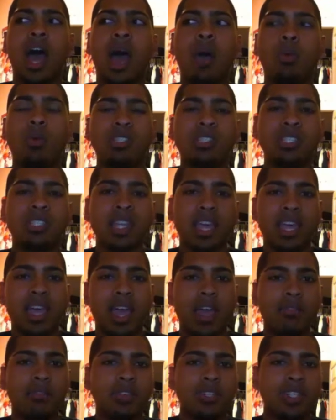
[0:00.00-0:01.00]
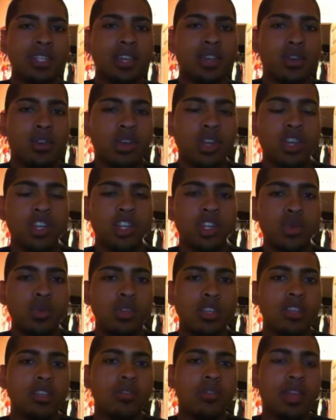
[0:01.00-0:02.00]
I would say every single issue
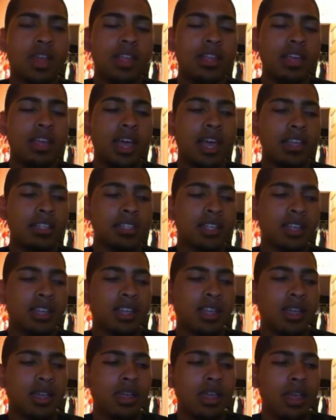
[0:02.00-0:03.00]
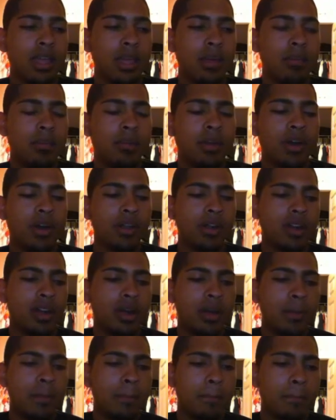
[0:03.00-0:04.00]
was fantastic, but
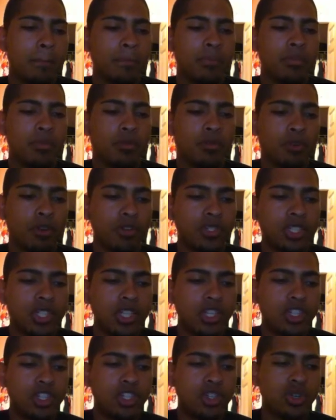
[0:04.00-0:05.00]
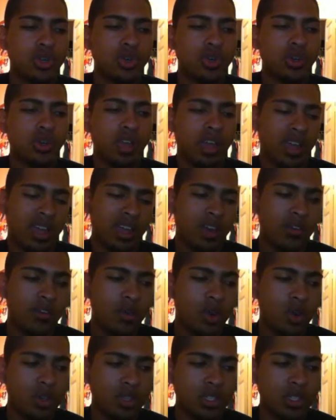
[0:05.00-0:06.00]
the first issue, and
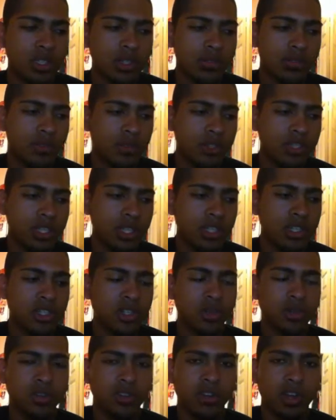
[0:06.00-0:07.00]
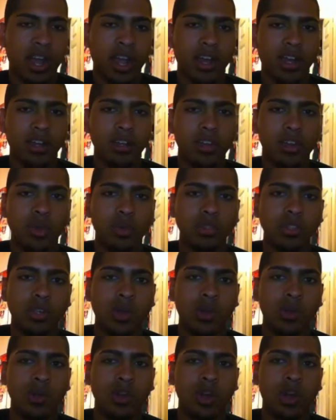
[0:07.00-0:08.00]
of course it's the first issue and you're not going to know what's
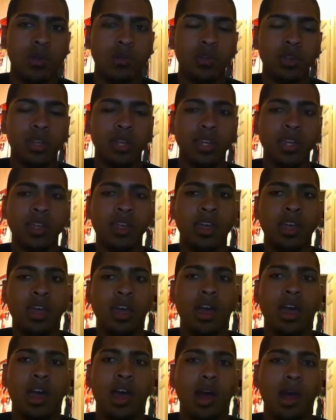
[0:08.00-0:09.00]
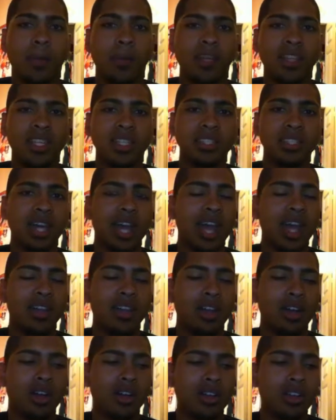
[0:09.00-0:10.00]
going on really, but the
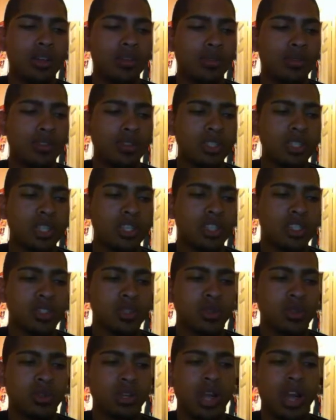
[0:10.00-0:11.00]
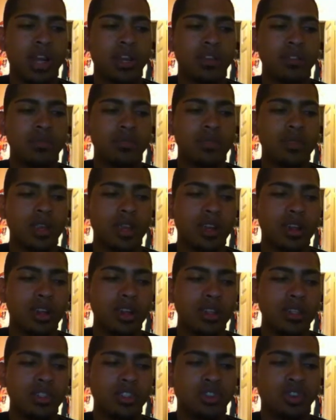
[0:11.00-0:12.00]
dialogue in the first issue kind
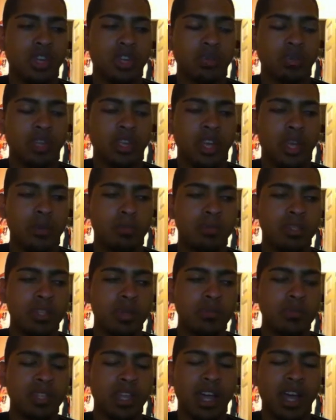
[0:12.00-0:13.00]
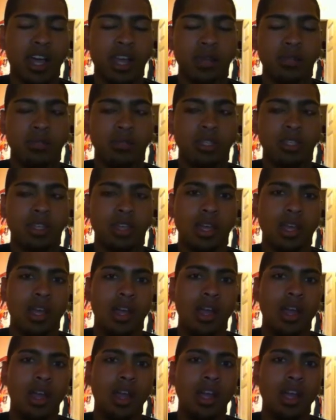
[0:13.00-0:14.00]
of tricked me up sometimes,
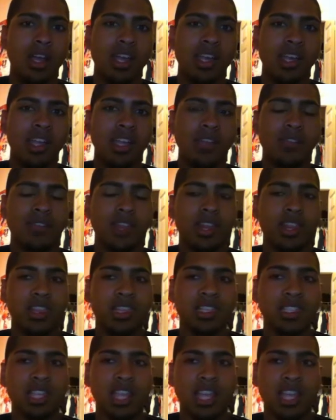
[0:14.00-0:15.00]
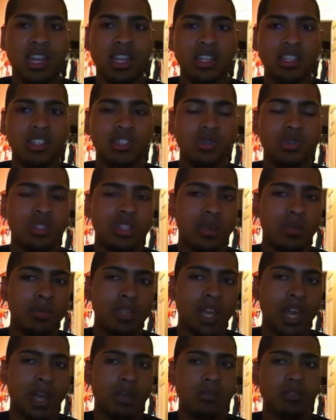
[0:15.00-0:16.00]
and even in the second issue
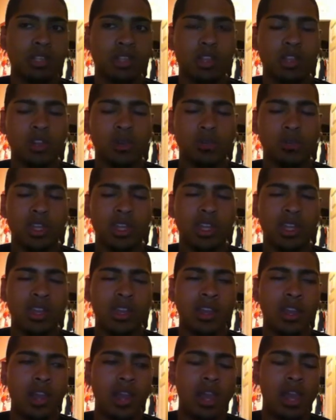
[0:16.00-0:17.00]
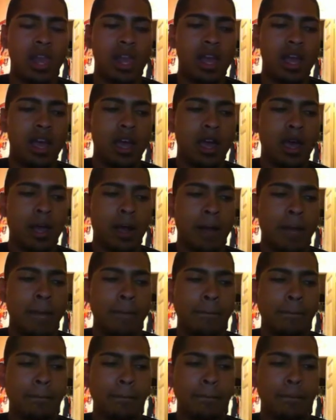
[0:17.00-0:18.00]
sometimes a little bit,
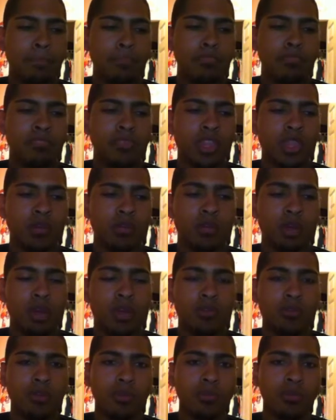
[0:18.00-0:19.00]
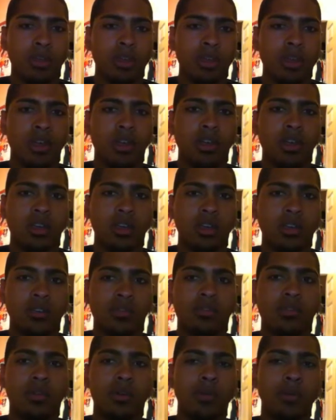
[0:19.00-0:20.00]
but
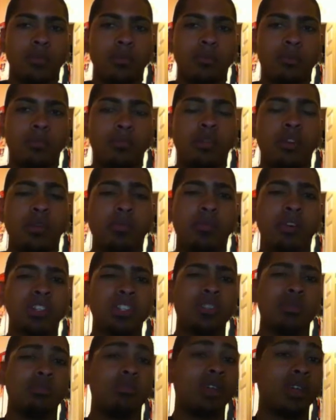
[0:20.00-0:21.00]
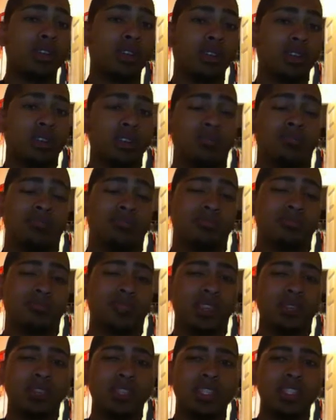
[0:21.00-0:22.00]
from pretty much the middle
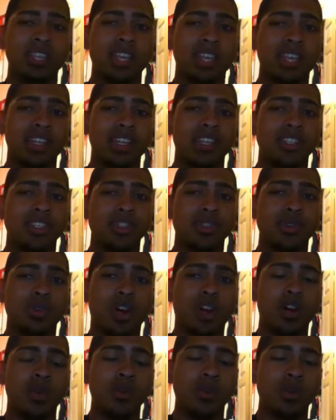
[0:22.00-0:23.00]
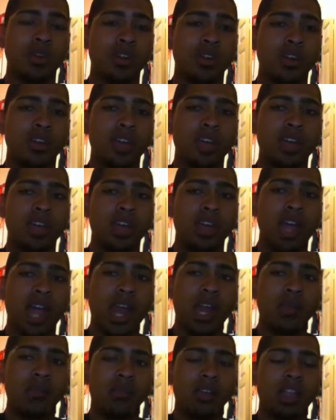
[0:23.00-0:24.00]
of the second issue onward,
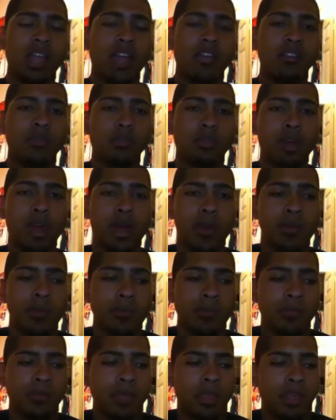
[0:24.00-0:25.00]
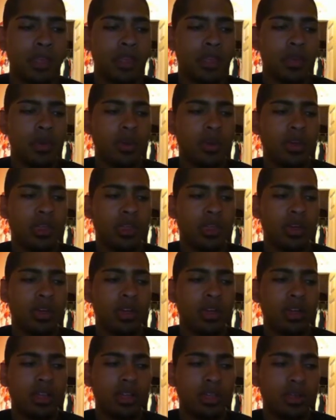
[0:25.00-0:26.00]
I didn't really have a problem with
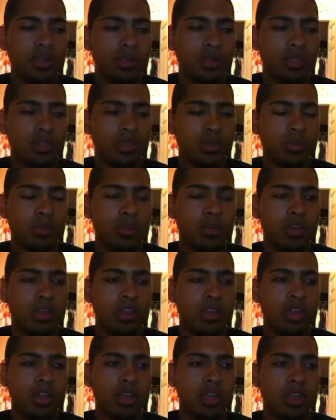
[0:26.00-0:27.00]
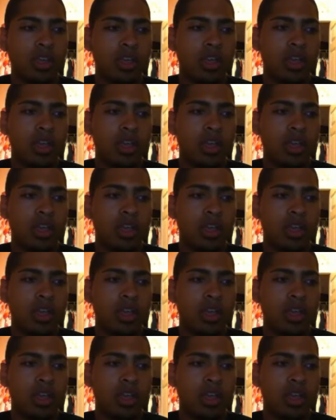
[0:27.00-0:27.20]
the book.